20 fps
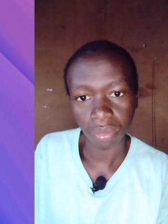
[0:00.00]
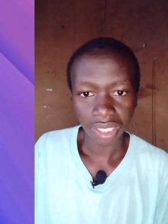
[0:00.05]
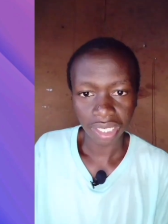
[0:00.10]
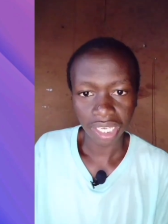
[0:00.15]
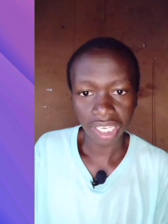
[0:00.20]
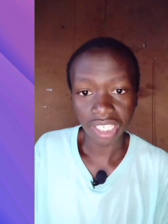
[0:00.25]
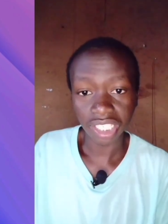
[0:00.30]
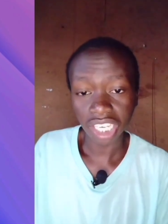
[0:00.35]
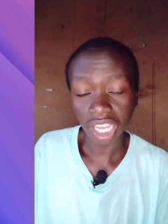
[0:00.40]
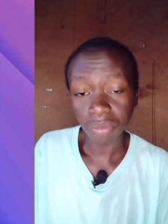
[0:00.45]

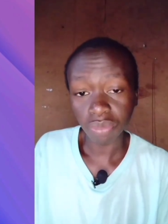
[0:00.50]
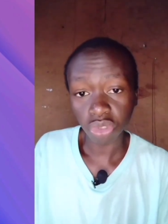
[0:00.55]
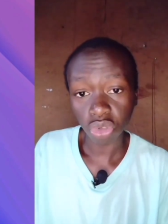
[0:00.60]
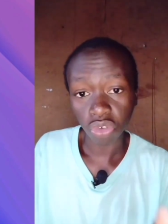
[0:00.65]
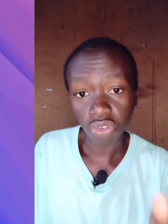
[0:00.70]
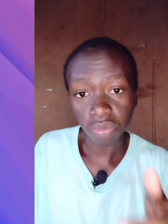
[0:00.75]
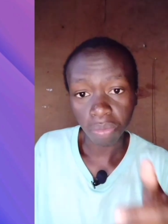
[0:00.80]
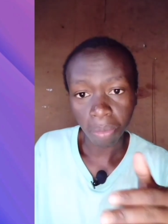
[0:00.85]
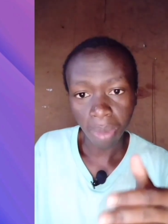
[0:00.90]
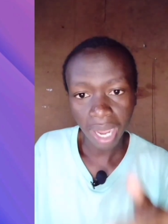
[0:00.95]
In terms
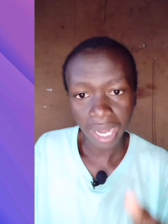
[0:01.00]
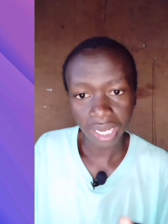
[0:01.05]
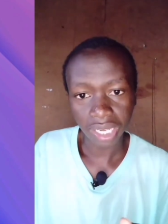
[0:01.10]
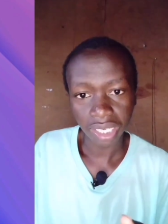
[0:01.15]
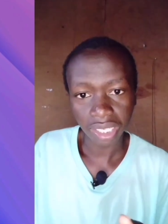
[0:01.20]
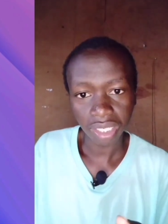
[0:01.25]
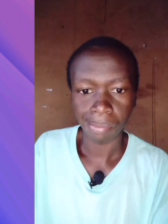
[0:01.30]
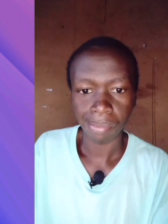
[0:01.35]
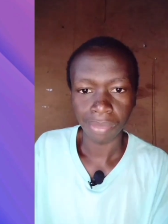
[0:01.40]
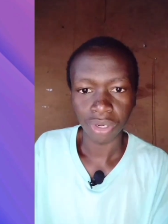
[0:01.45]
of
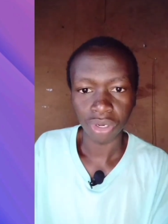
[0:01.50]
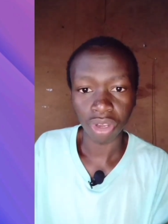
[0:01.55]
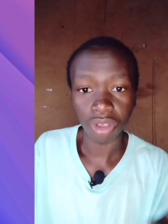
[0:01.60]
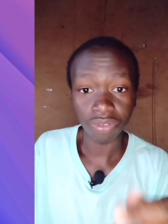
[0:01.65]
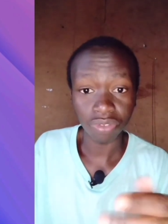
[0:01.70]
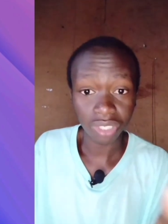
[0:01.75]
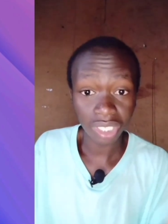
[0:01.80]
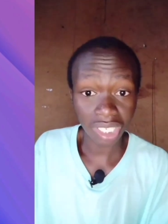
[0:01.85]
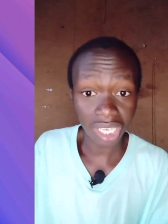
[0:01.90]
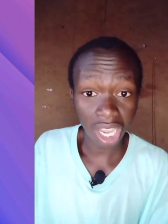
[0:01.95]
money, you
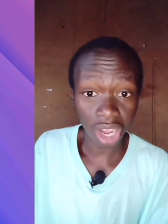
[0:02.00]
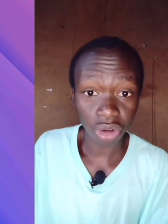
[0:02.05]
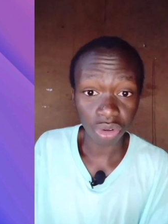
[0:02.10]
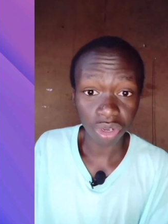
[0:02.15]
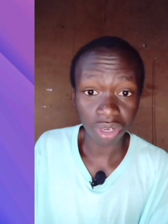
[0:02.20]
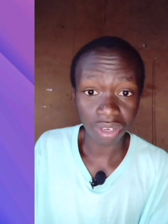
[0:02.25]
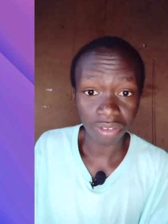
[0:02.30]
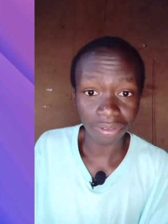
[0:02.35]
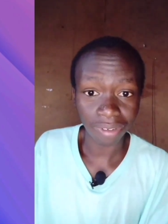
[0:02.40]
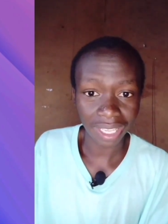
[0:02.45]
have seen how
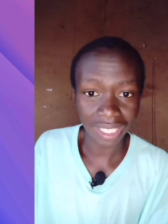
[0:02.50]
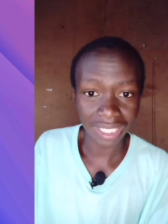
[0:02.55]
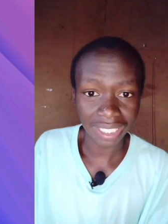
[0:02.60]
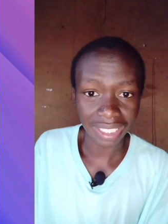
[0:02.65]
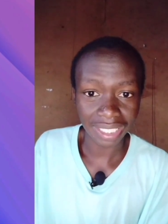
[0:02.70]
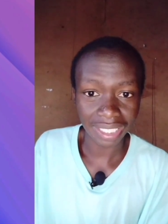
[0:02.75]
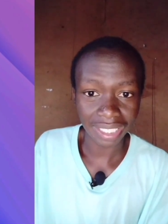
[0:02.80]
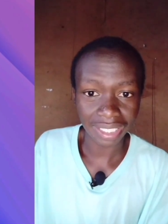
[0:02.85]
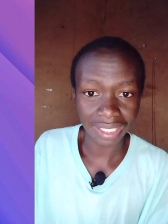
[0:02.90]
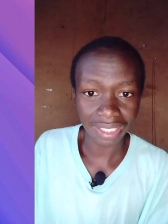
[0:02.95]
fast
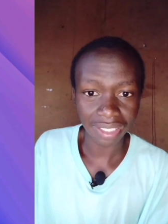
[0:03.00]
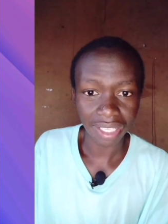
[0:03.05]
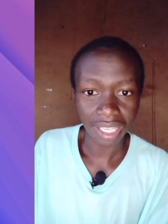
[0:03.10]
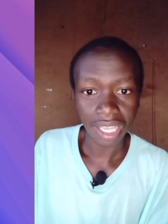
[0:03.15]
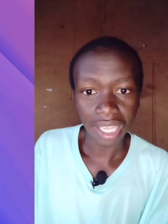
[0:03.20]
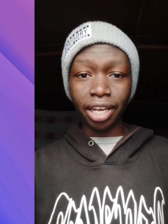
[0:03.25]
it is.